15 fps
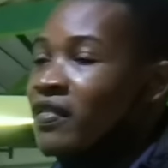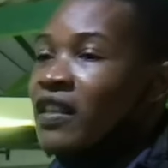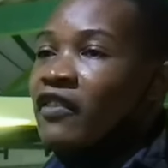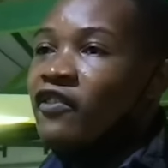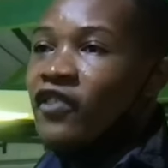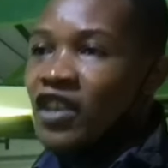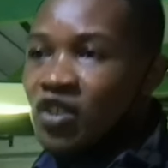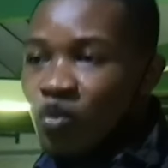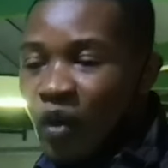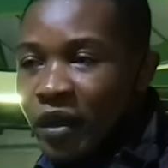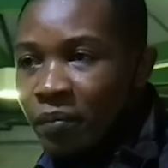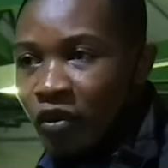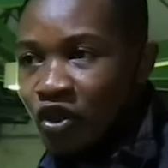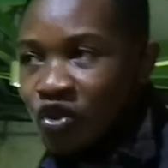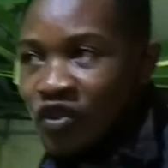the first
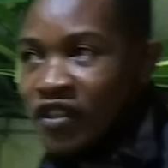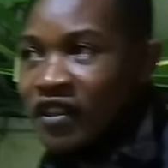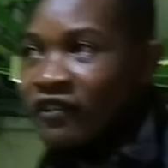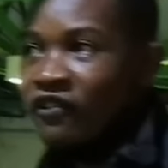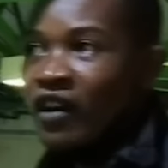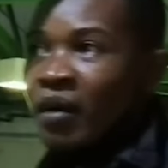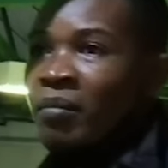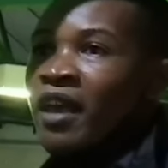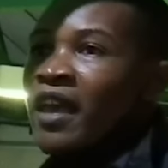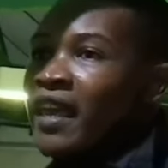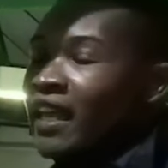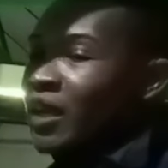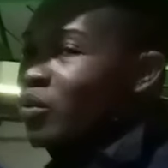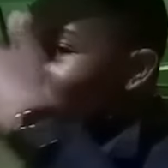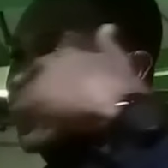wine producing farm,
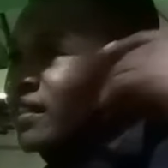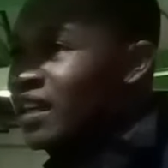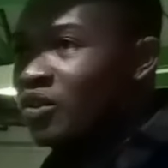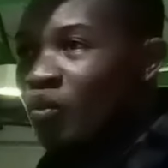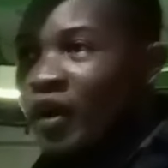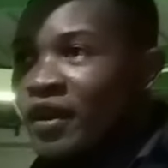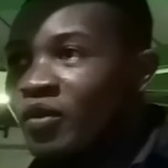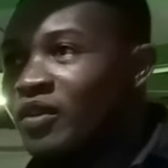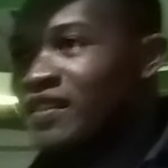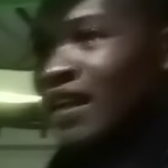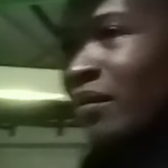and where that wine was